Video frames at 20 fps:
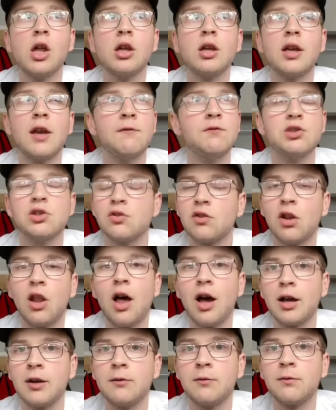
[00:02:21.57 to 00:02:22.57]
gives us
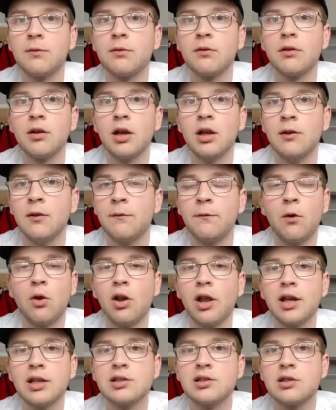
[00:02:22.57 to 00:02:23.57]
life in the
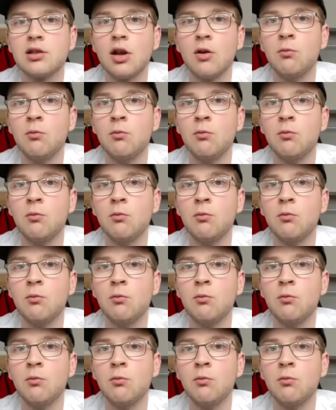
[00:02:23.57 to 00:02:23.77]
fullest,